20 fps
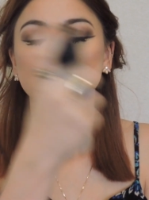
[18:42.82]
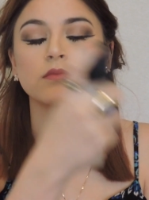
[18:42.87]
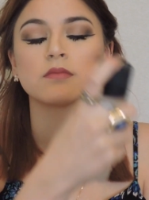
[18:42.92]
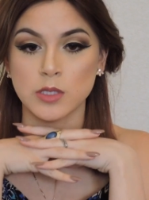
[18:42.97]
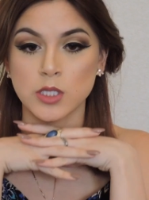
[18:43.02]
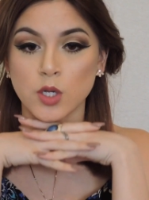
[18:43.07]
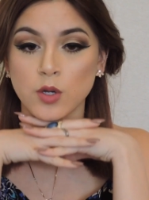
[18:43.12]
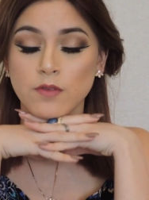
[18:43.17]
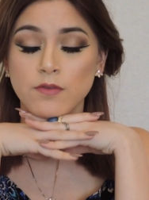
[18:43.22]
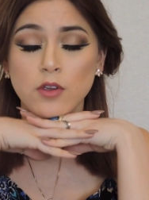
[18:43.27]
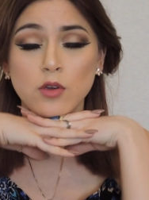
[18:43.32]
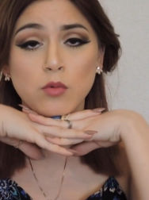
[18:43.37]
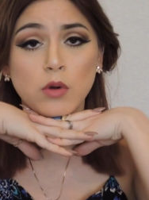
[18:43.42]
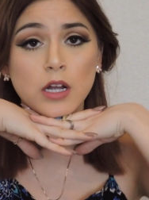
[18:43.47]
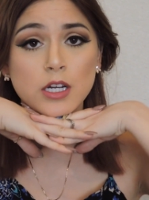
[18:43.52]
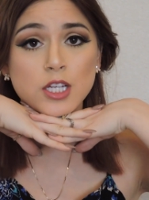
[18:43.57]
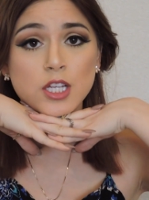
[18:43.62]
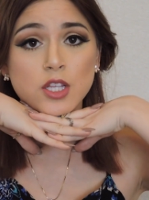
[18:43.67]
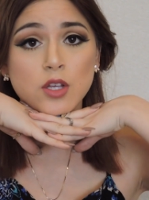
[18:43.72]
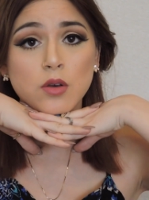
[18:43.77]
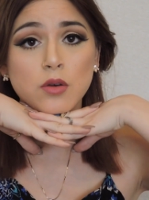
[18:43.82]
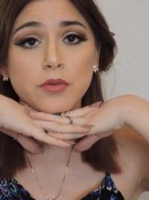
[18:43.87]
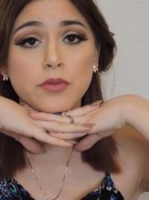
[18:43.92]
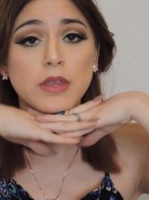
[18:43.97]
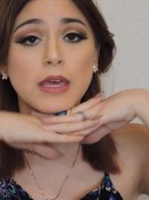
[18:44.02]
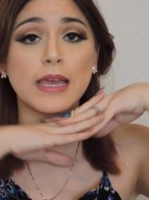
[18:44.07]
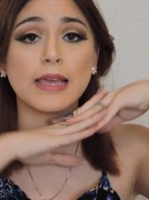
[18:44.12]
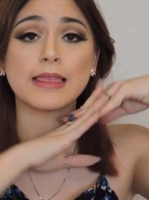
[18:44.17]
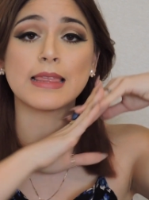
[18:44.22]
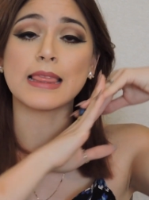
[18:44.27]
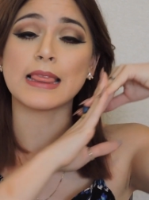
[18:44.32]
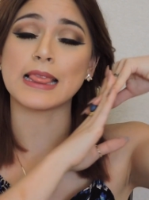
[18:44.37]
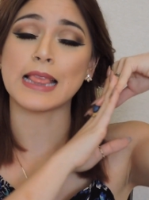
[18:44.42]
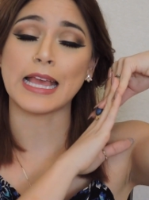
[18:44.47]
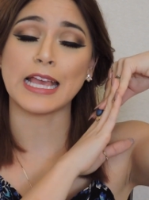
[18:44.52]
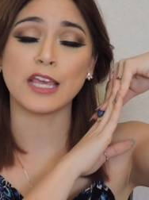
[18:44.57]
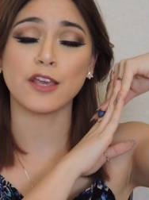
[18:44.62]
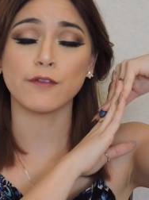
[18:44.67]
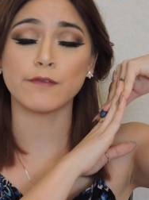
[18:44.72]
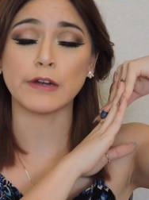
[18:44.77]
So if you watched the whole thing, then
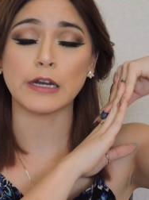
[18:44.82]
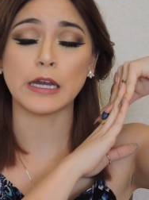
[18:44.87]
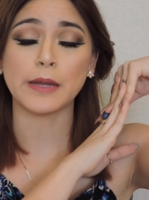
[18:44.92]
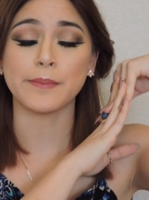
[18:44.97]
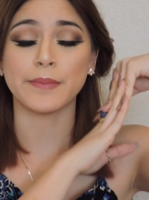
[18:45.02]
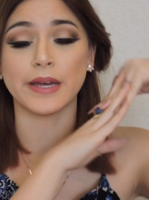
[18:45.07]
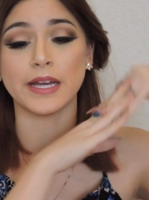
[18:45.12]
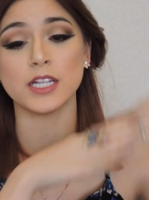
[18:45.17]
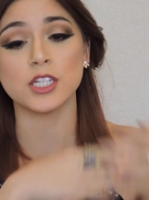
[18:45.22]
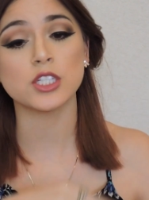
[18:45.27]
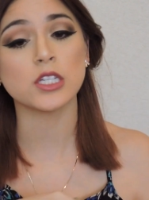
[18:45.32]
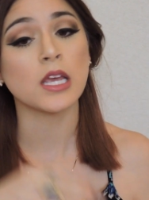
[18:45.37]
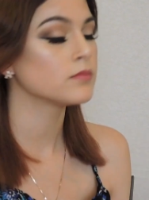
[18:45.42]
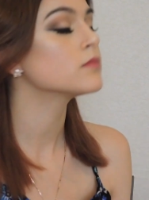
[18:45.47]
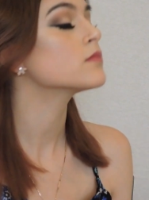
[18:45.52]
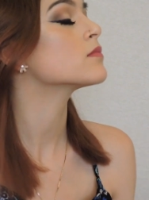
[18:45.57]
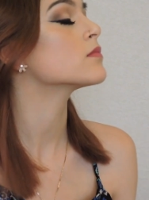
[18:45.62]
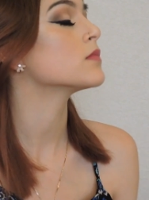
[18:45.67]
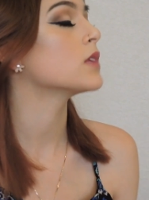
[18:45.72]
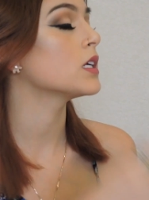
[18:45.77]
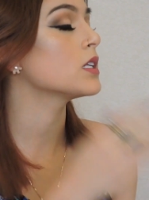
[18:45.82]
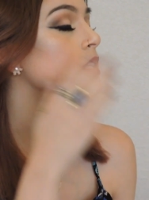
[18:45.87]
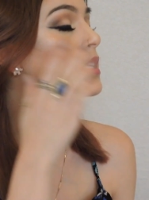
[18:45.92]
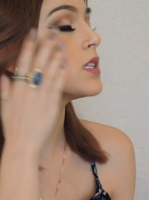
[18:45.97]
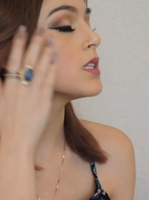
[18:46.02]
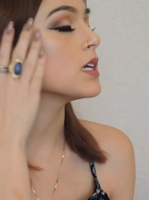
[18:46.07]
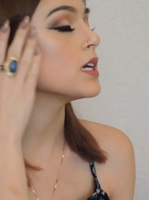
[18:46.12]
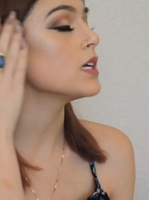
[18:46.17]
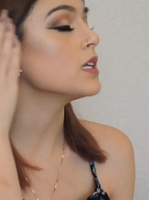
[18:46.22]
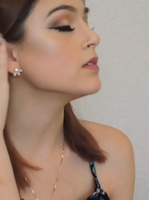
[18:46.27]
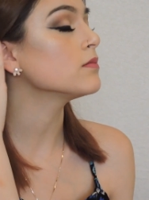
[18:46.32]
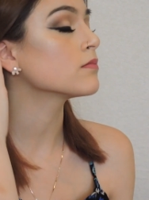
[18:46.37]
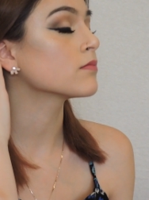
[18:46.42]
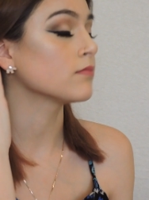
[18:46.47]
thank you very much. This is it.